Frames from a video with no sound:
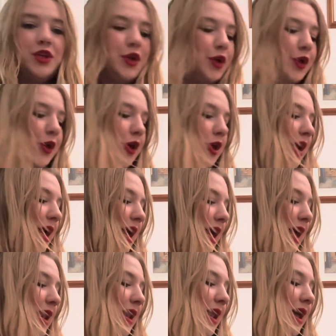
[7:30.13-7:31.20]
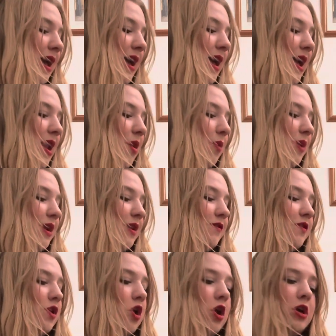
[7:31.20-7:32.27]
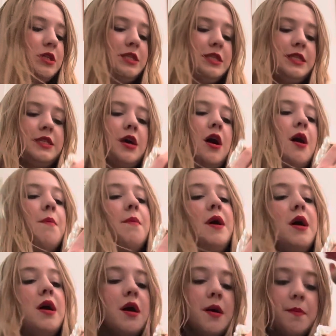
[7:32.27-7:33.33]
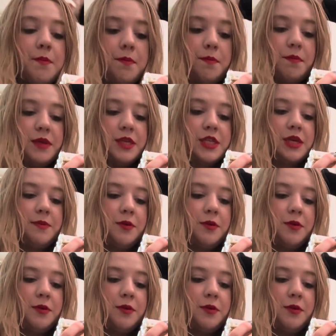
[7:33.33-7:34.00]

good. And then we have got some Mr.